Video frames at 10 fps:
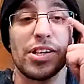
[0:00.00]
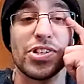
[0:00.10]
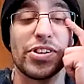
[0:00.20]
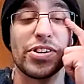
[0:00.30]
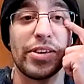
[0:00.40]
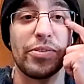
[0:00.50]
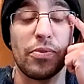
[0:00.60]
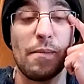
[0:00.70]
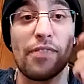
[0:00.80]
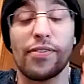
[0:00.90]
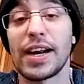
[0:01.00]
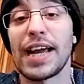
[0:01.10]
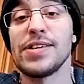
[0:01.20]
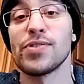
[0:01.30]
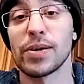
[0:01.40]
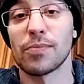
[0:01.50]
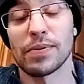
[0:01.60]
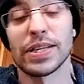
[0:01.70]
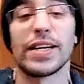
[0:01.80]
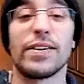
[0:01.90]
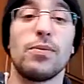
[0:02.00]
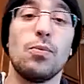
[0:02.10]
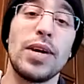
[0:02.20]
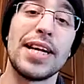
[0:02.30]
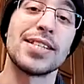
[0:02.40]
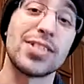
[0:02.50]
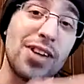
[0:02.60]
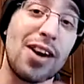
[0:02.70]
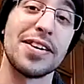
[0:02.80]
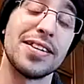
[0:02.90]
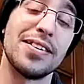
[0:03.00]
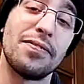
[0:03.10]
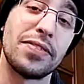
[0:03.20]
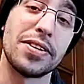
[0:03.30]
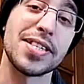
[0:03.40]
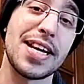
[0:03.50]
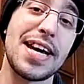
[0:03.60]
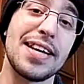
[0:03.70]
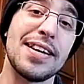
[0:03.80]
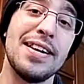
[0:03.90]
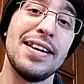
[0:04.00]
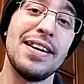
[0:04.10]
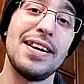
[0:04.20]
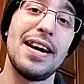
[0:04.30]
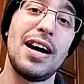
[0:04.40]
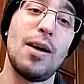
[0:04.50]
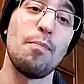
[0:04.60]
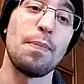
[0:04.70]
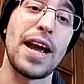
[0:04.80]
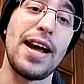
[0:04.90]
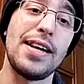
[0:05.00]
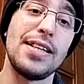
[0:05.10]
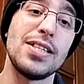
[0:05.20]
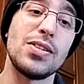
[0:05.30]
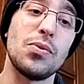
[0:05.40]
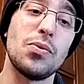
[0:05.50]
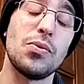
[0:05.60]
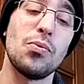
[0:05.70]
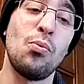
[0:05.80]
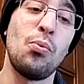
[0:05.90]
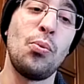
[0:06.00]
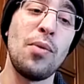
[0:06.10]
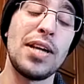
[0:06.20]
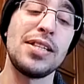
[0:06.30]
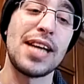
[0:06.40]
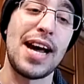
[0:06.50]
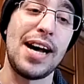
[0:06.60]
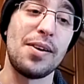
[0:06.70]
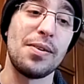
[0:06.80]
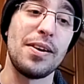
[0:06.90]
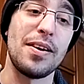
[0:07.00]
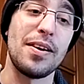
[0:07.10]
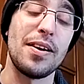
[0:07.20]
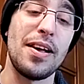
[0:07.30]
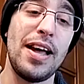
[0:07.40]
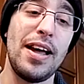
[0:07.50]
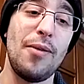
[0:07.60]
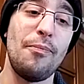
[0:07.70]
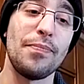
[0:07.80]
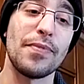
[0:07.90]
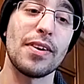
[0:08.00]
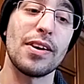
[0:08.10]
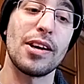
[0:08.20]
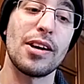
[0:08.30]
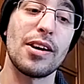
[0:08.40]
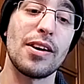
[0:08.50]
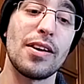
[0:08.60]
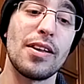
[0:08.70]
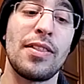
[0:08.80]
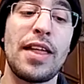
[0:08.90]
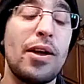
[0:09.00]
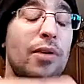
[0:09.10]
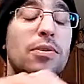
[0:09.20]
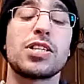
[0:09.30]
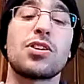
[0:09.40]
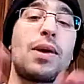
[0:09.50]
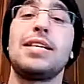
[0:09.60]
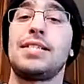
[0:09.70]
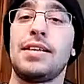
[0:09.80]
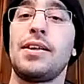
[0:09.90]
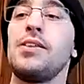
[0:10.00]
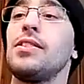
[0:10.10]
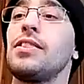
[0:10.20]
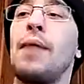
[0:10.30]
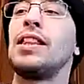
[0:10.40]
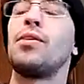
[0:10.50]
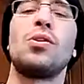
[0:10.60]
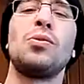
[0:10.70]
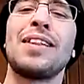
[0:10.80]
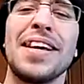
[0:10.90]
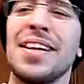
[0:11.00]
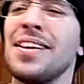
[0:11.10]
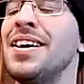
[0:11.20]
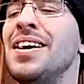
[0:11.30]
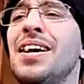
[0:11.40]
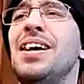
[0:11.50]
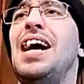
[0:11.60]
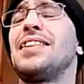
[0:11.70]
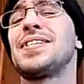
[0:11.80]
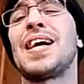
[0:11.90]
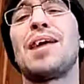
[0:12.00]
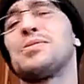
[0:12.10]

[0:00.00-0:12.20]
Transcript: Street with my friend Adrian. We were there when it started, the first day. And we went down, and it was crazy. There were only like, at the time, it